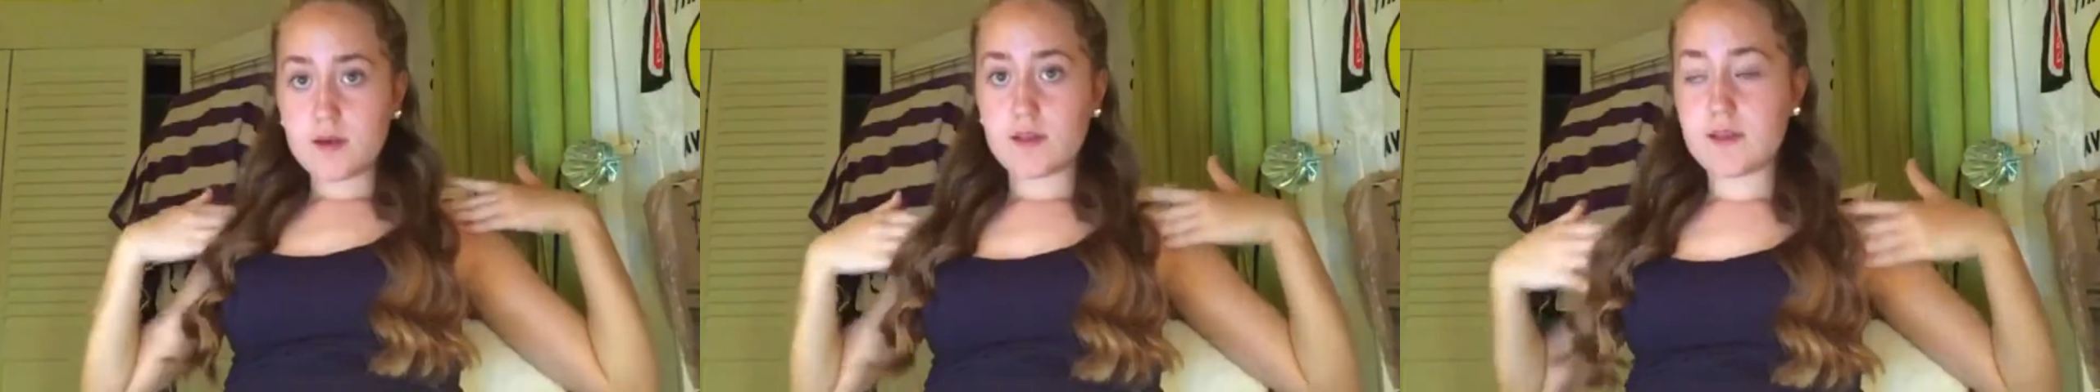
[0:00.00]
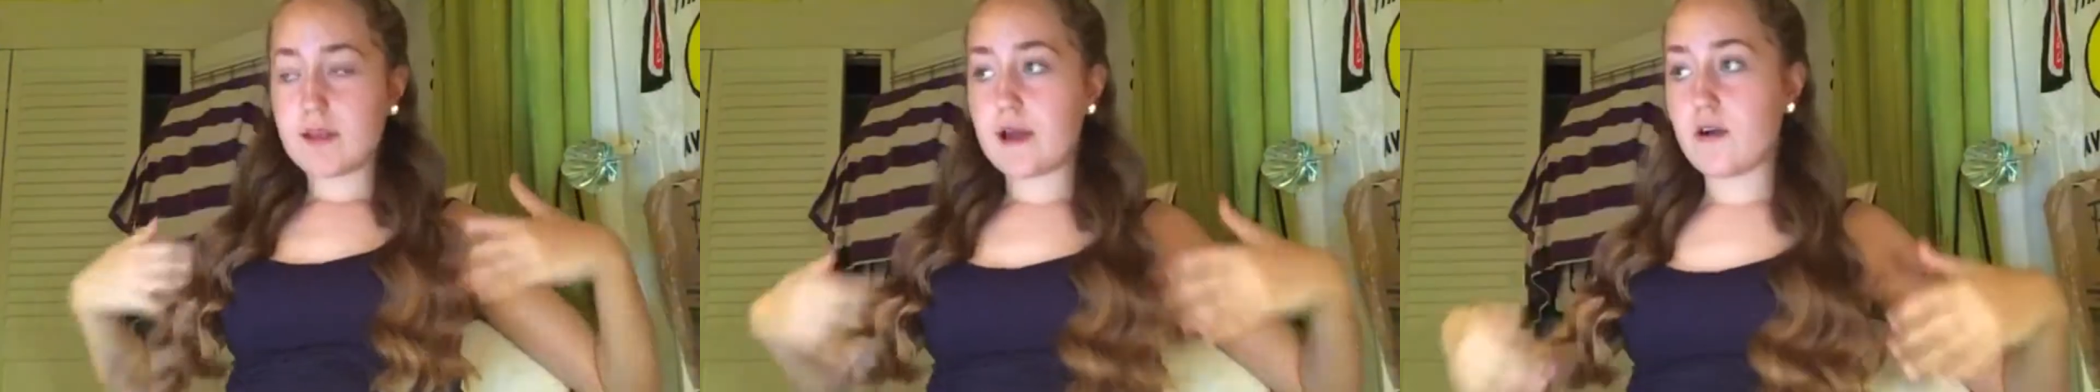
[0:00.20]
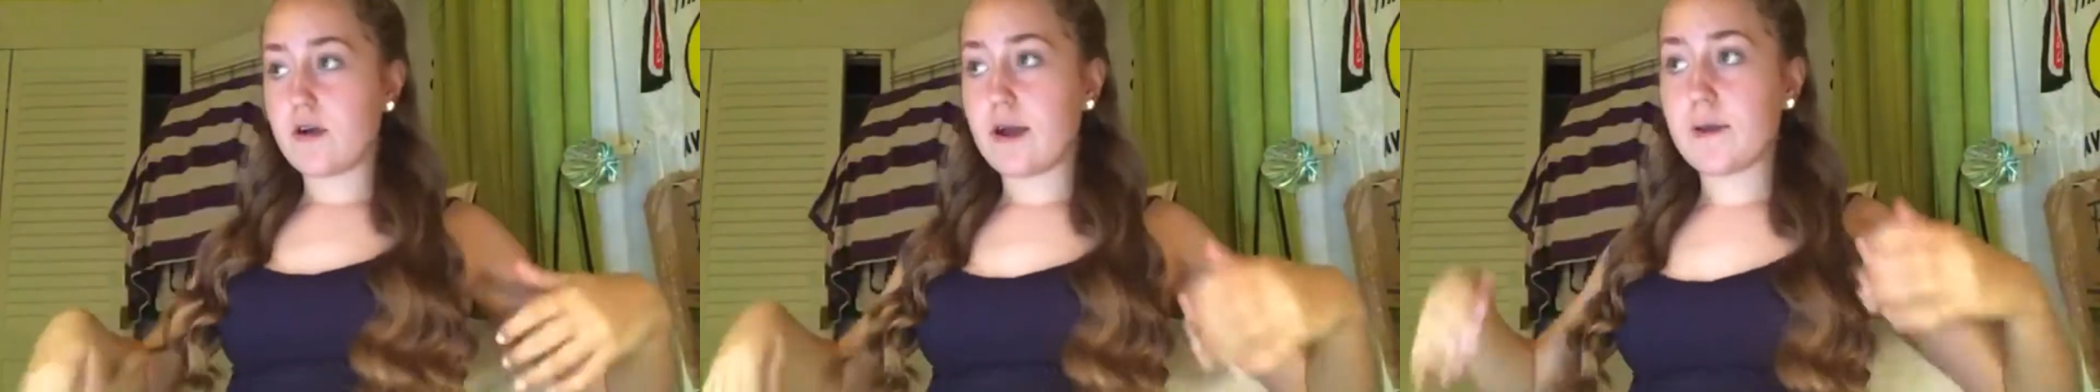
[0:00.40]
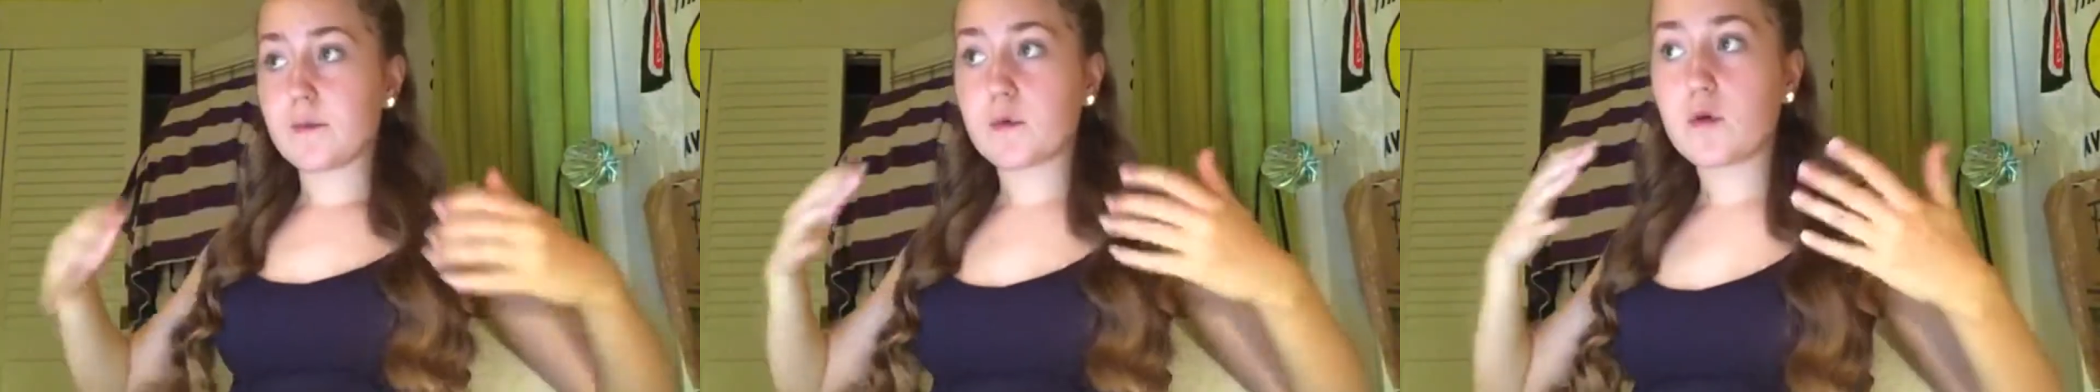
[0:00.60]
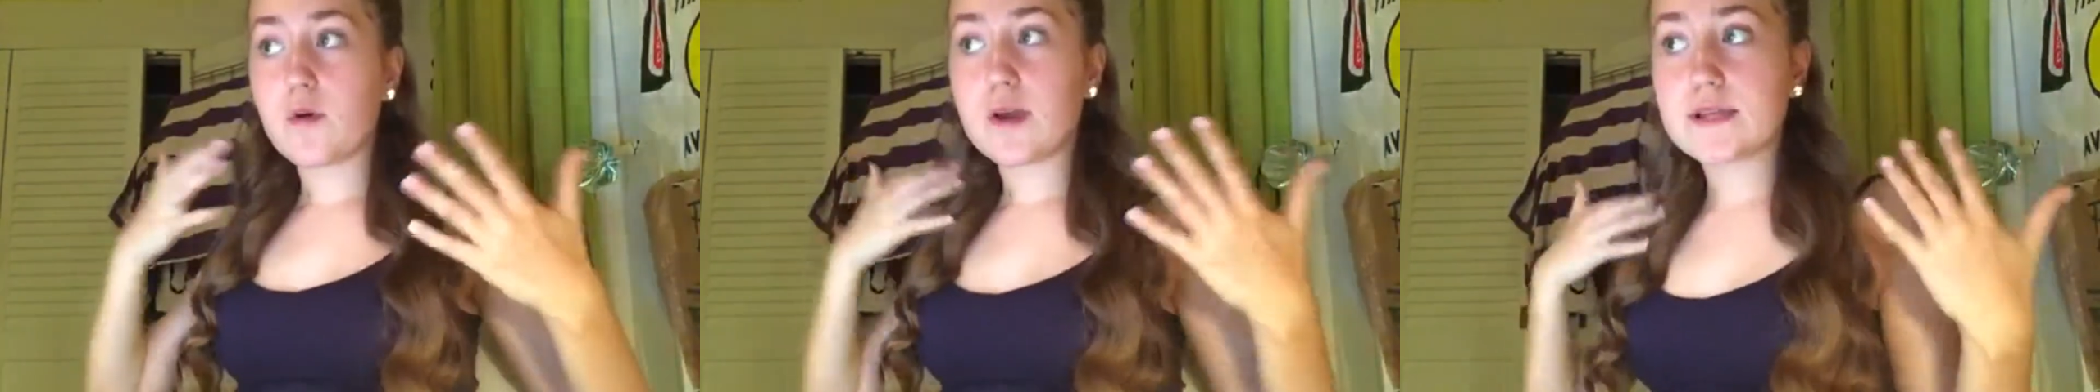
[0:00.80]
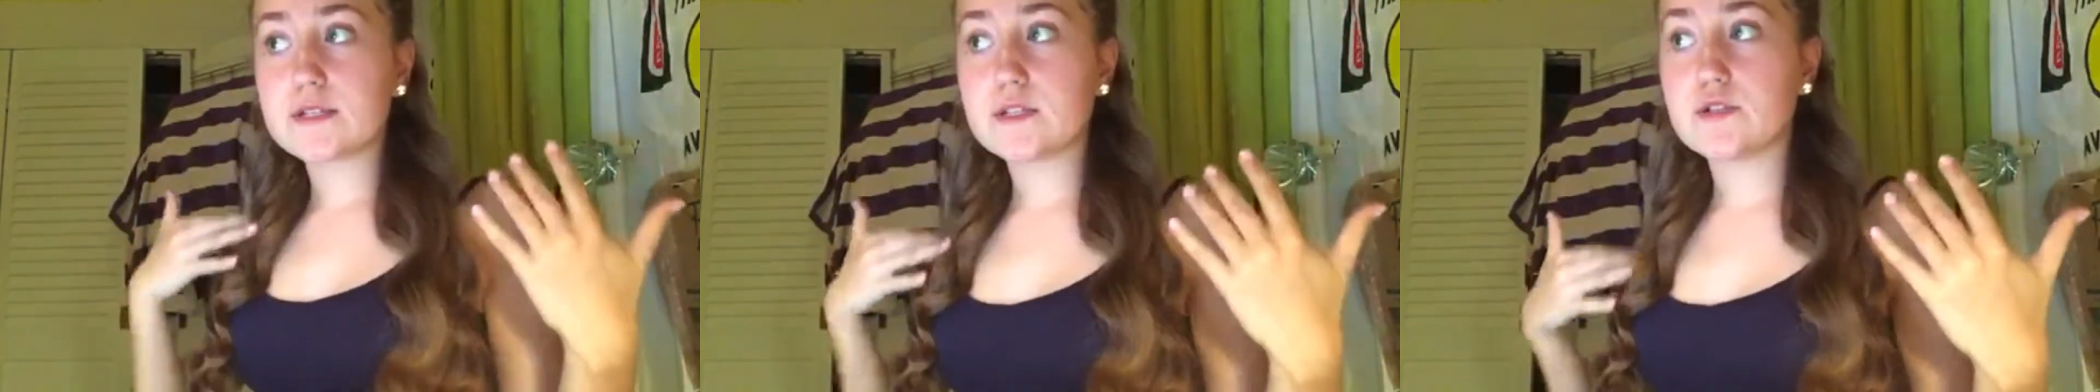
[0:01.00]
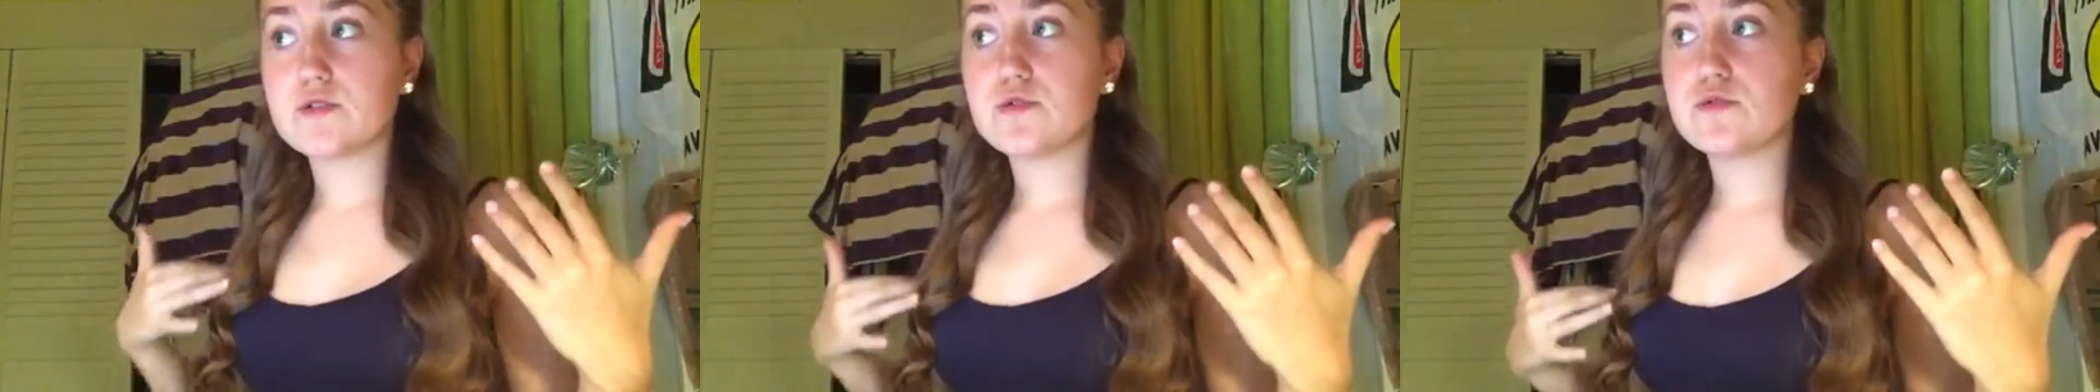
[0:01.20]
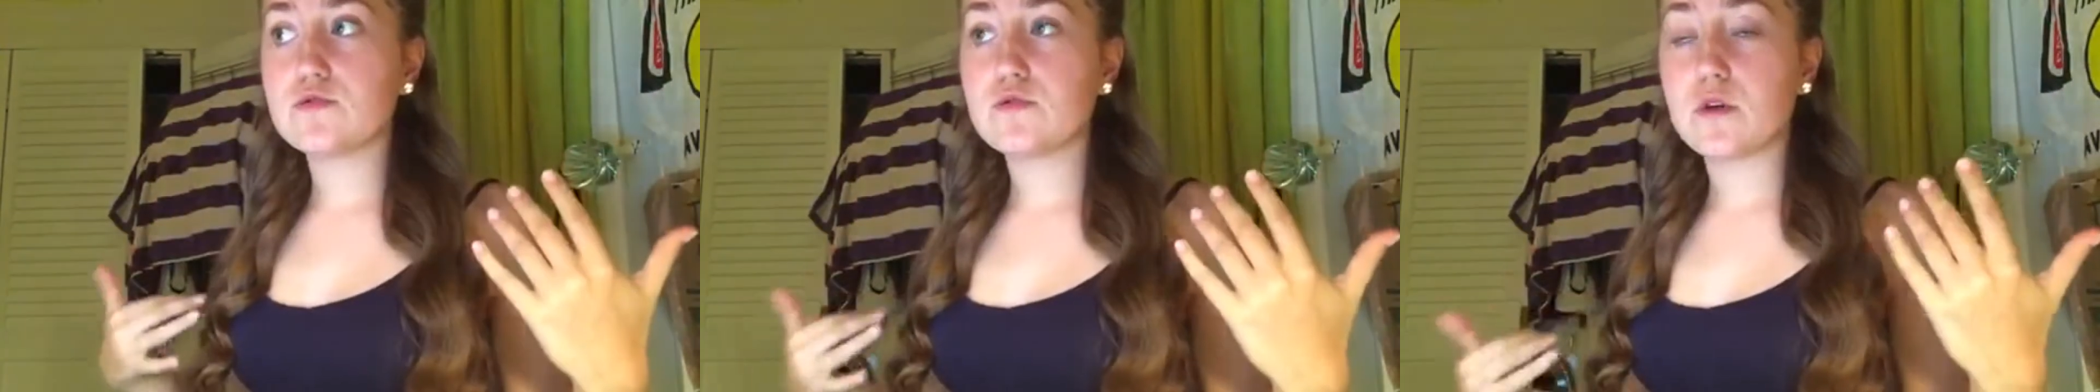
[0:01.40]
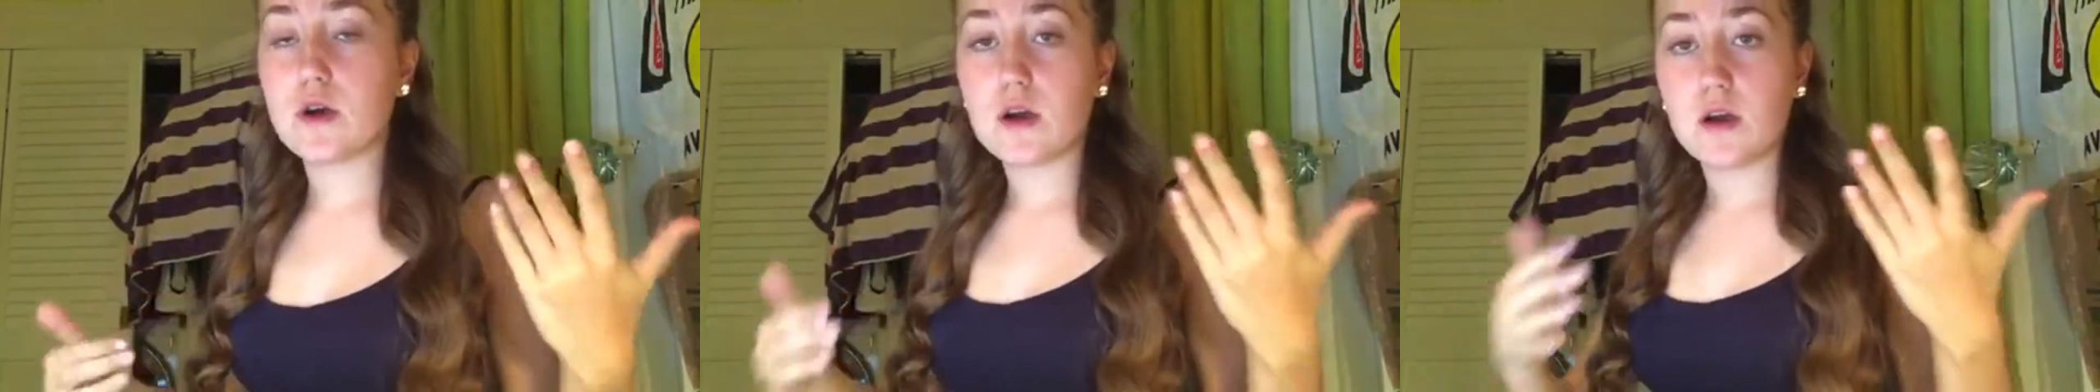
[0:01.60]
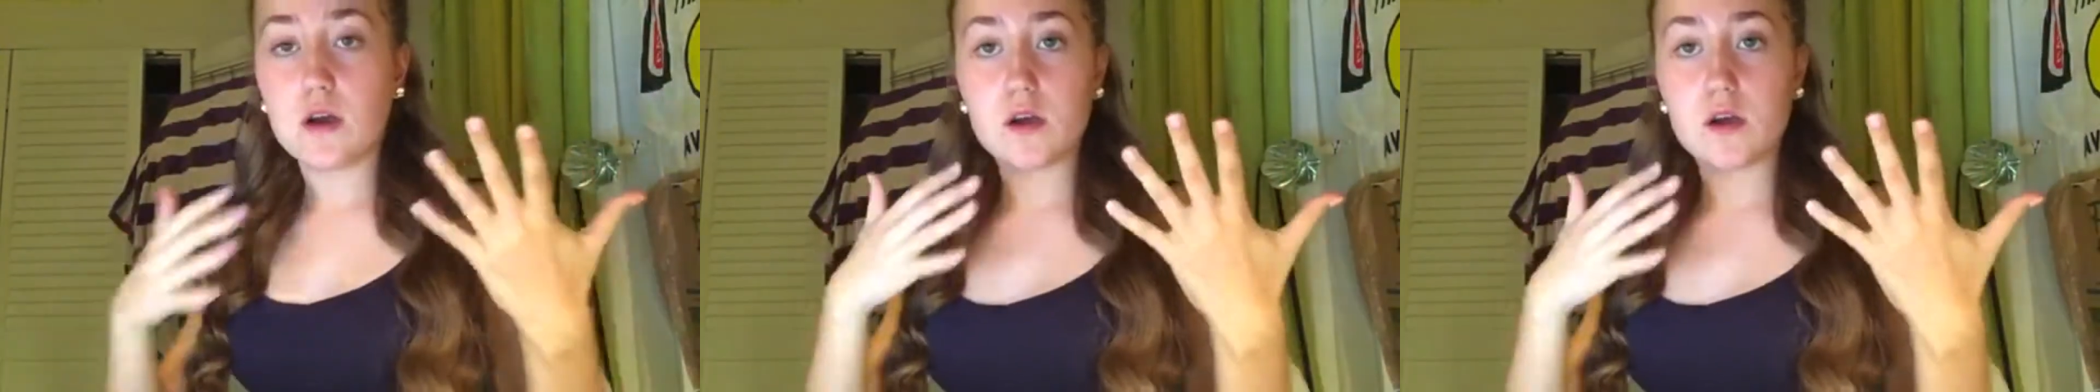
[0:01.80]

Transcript: Now I'm going to